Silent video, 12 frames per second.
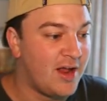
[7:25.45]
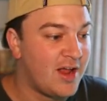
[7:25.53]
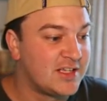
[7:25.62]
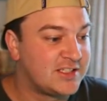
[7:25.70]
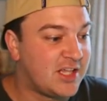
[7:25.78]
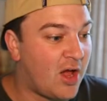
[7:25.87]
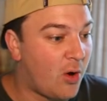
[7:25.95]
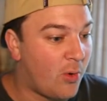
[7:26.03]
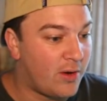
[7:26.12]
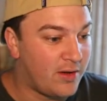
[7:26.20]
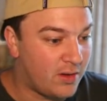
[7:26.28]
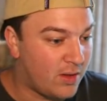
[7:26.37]
So
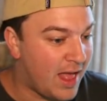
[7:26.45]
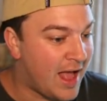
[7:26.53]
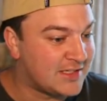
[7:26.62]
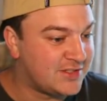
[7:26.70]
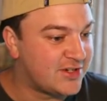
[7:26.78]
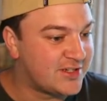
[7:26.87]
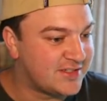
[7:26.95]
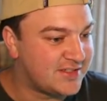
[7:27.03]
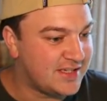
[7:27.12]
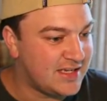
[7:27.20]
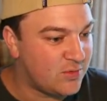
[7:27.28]
as you can see,